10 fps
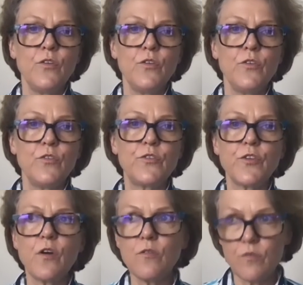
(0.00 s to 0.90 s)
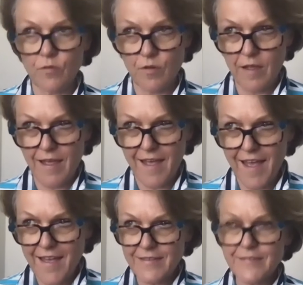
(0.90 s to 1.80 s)
So
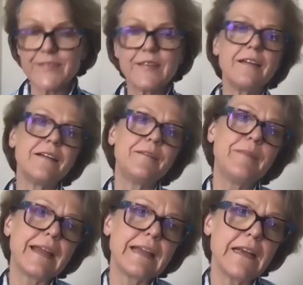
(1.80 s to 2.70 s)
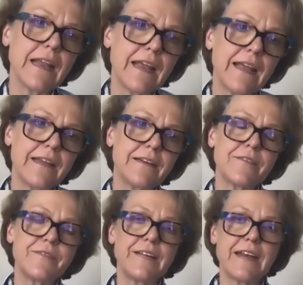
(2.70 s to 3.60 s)
as Megan and
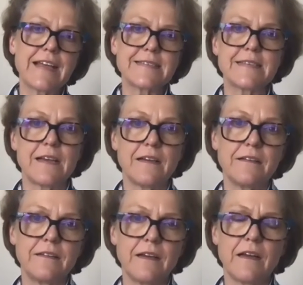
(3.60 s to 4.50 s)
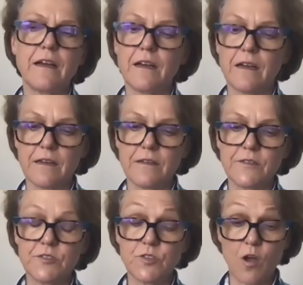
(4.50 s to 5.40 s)
Vanessa
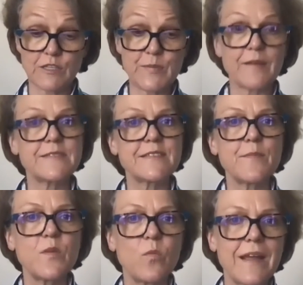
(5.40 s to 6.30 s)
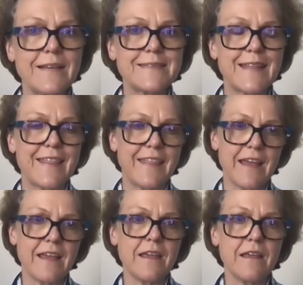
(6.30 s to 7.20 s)
talked about some of the ways that
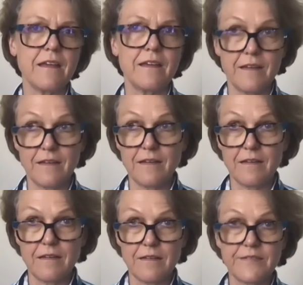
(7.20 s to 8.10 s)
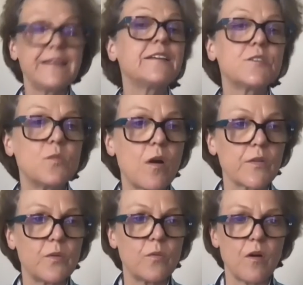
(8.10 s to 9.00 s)
they seek to
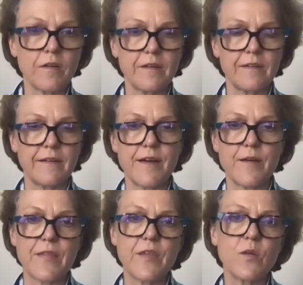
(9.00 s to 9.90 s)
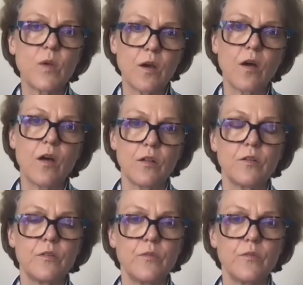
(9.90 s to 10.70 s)
walk the walk, I think we all